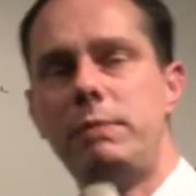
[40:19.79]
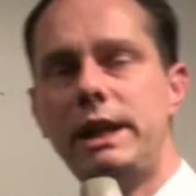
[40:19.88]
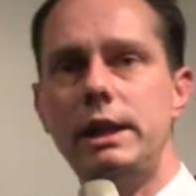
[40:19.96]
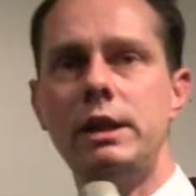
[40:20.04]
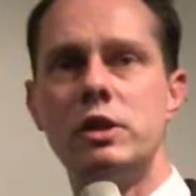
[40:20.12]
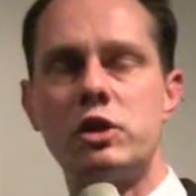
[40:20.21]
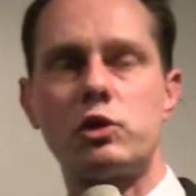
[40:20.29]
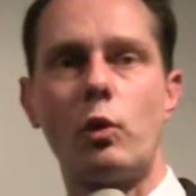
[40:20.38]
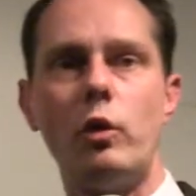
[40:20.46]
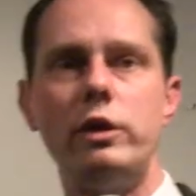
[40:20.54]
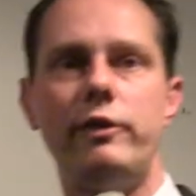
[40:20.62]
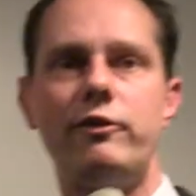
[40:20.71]
been in a
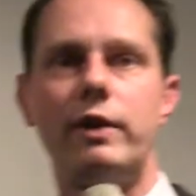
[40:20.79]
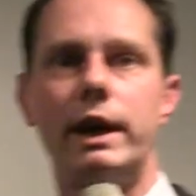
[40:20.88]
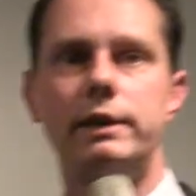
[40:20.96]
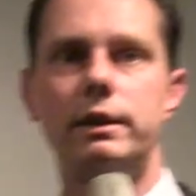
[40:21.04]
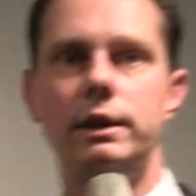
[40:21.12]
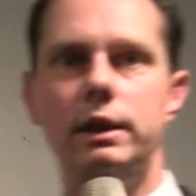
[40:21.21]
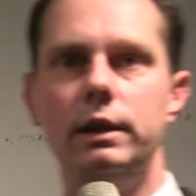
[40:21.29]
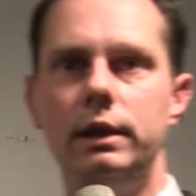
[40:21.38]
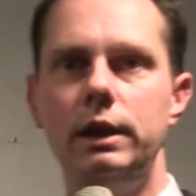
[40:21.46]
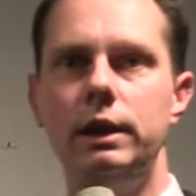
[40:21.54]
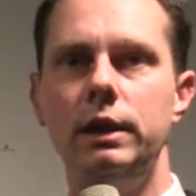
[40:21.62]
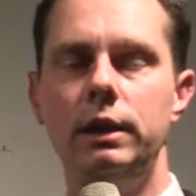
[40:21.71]
sword fight in
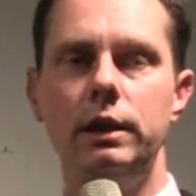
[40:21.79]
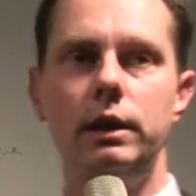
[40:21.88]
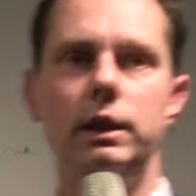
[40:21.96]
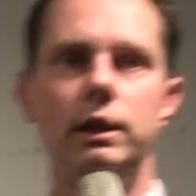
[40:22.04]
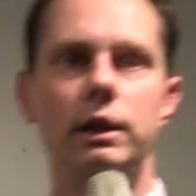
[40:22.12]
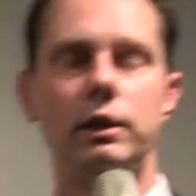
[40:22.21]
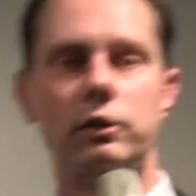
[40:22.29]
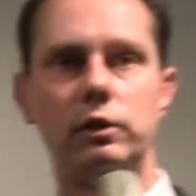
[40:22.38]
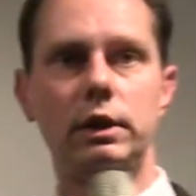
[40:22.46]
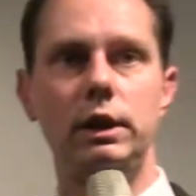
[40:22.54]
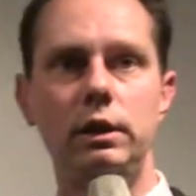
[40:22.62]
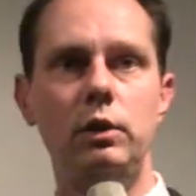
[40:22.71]

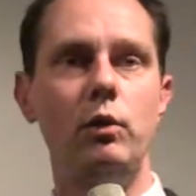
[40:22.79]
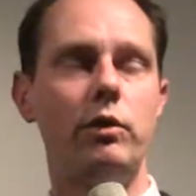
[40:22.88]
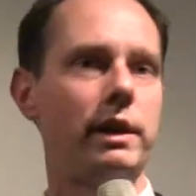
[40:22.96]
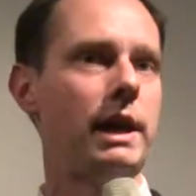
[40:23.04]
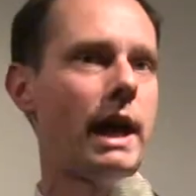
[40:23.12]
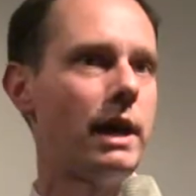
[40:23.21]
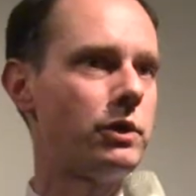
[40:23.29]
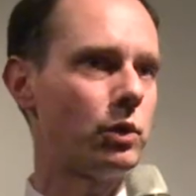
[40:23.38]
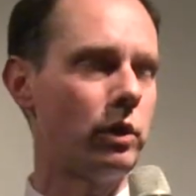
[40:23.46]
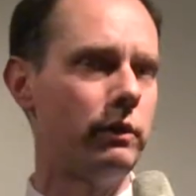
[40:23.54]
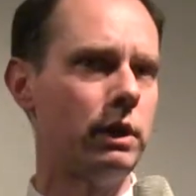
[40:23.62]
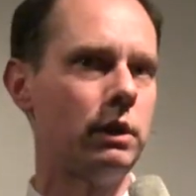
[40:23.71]
his youth. He had sort of